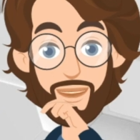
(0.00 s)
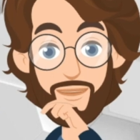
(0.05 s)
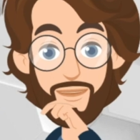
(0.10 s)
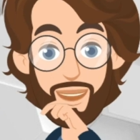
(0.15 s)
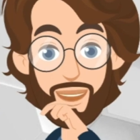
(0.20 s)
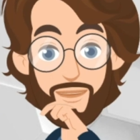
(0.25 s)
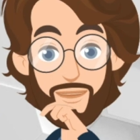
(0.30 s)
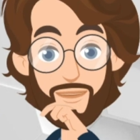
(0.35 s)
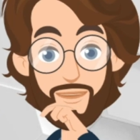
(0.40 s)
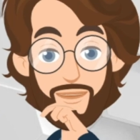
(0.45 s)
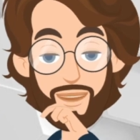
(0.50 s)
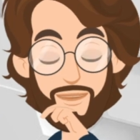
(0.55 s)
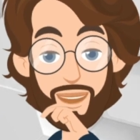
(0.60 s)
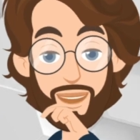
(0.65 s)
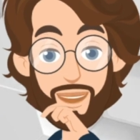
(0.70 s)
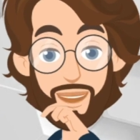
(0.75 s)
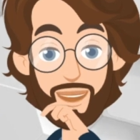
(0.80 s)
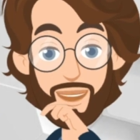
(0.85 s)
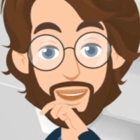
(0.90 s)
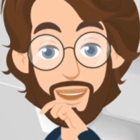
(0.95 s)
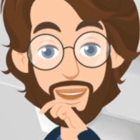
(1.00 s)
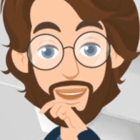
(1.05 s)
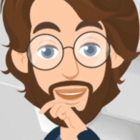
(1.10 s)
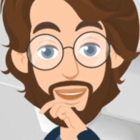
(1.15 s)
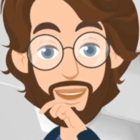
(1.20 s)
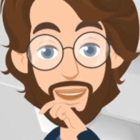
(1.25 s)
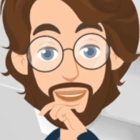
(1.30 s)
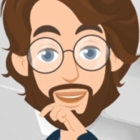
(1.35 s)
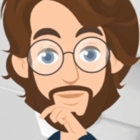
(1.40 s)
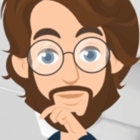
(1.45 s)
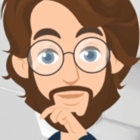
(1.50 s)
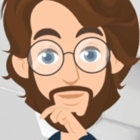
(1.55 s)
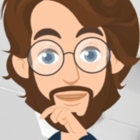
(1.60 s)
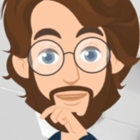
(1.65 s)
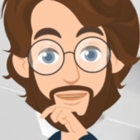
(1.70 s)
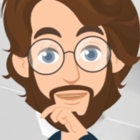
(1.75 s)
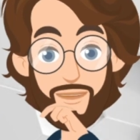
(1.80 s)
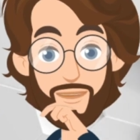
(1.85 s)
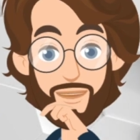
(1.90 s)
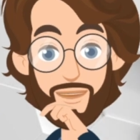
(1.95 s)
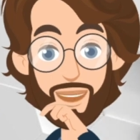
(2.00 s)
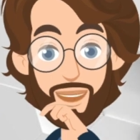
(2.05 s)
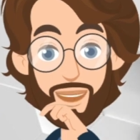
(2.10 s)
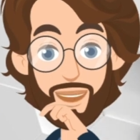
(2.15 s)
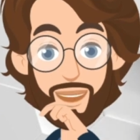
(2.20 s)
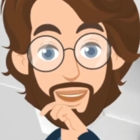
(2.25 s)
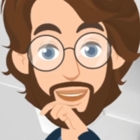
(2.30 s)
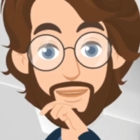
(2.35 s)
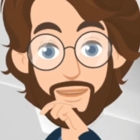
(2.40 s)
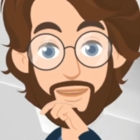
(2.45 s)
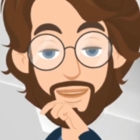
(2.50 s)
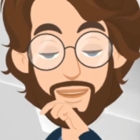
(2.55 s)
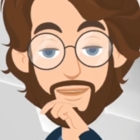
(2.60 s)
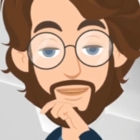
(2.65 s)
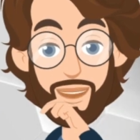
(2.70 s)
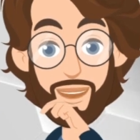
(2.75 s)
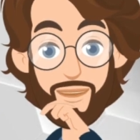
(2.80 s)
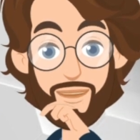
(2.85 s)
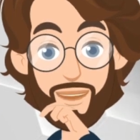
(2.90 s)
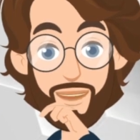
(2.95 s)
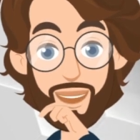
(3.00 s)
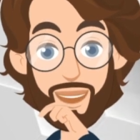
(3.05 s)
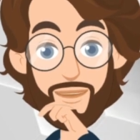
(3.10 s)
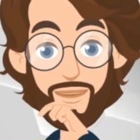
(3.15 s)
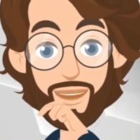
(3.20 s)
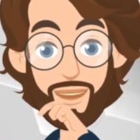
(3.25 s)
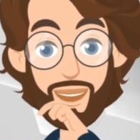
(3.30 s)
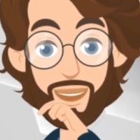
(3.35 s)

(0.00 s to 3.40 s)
social media use. Limiting social media use means